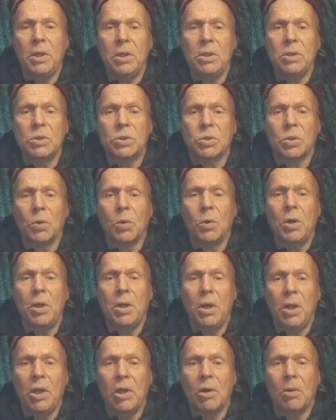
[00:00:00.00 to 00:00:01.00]
into a
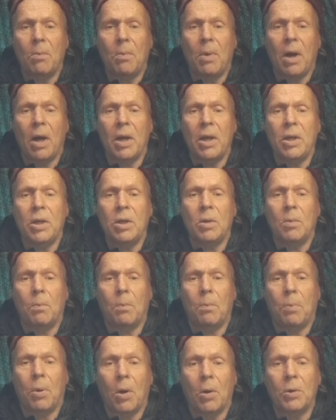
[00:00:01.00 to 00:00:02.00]
nearby
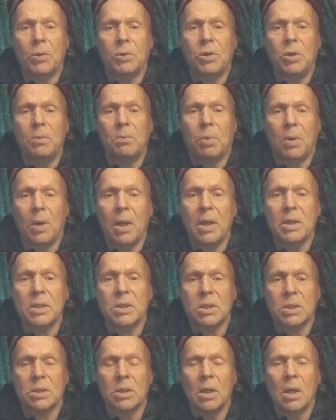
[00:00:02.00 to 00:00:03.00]
parking
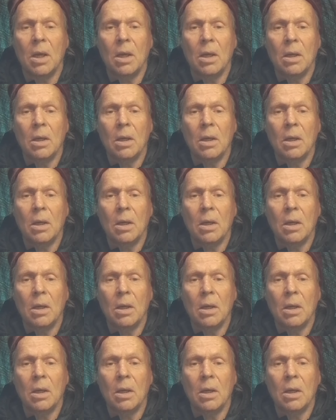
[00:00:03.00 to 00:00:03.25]
place.